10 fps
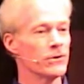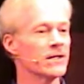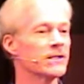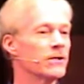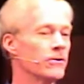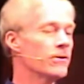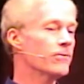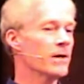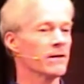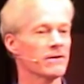is to do the
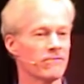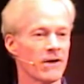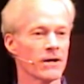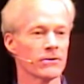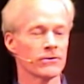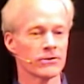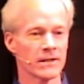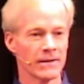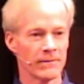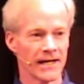will of the Father who
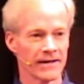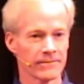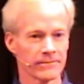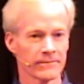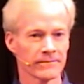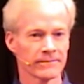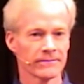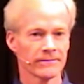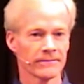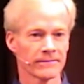sent me.
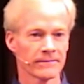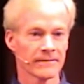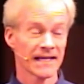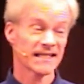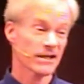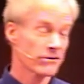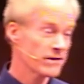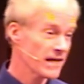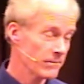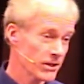It's a
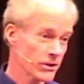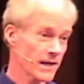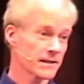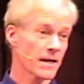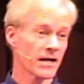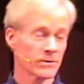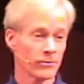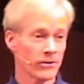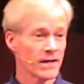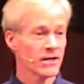theme in John's
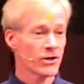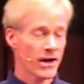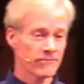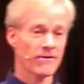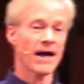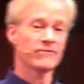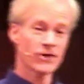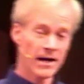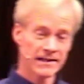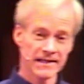gospel. John 5,
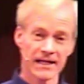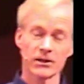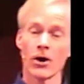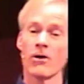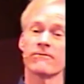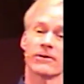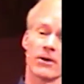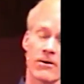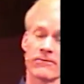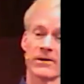John 6, over and
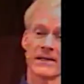over he